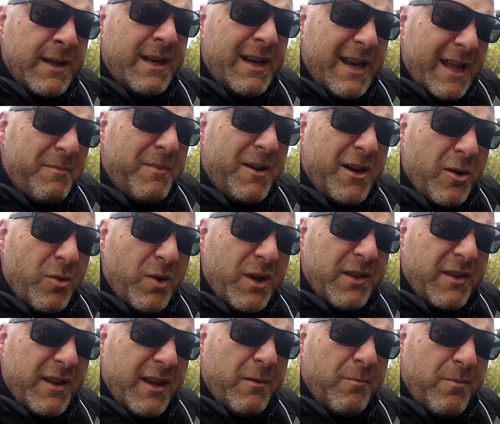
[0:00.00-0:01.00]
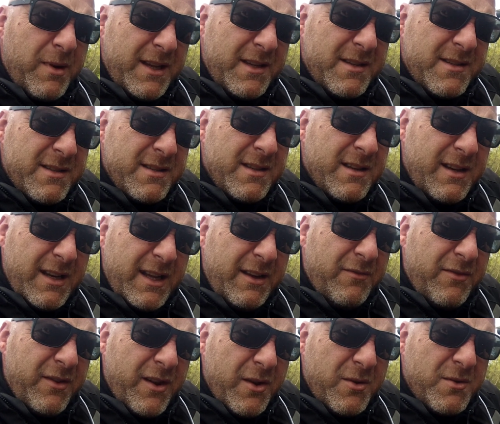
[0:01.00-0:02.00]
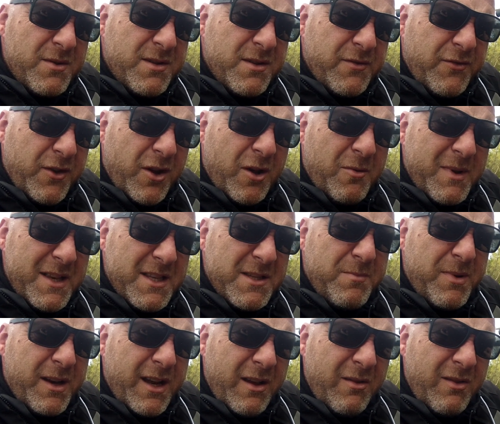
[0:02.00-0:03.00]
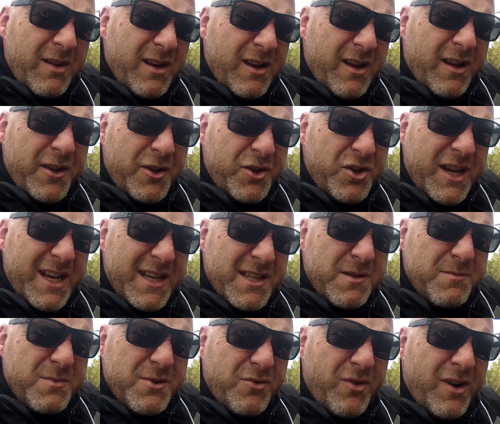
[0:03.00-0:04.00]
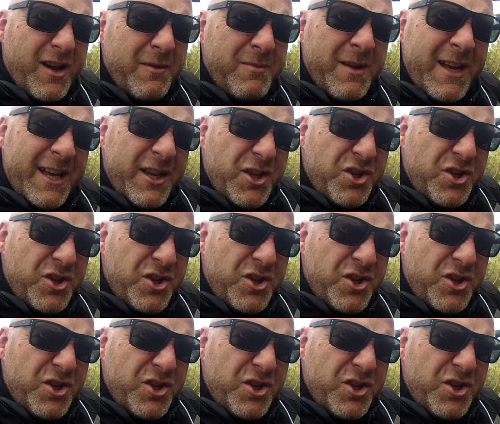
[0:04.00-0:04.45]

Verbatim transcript: Let me know what you think. Please leave loads of comments below. Like, share, subscribe.